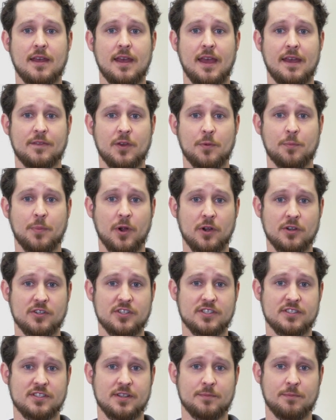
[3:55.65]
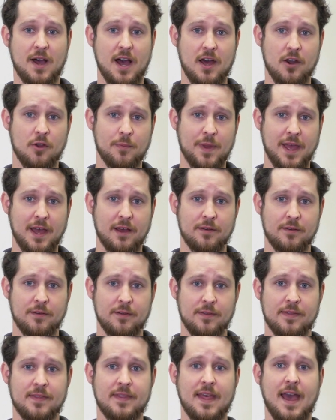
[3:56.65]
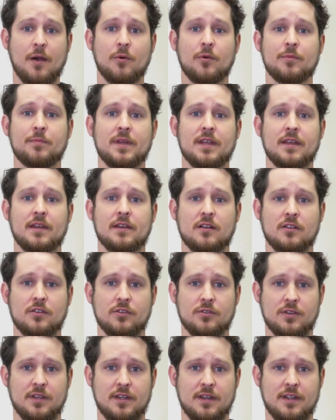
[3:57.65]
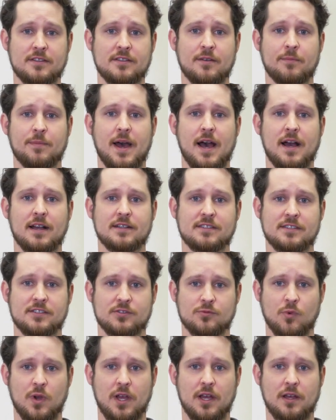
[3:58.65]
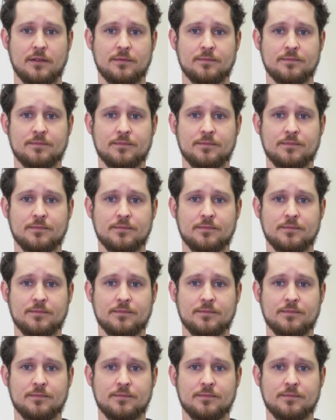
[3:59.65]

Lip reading: If you purchased a monomount, that would be included in the box as well.